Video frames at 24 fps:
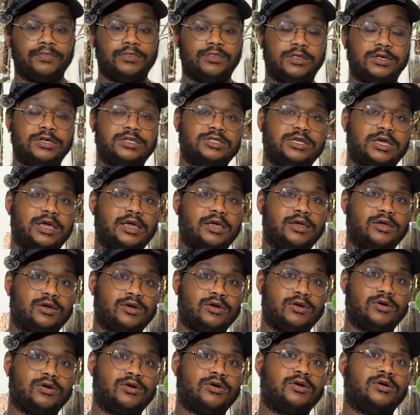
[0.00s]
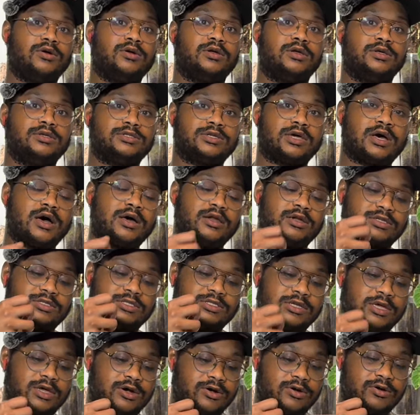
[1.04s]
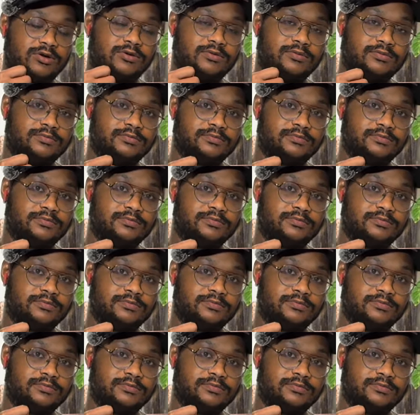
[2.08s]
This anchor is kind of centered,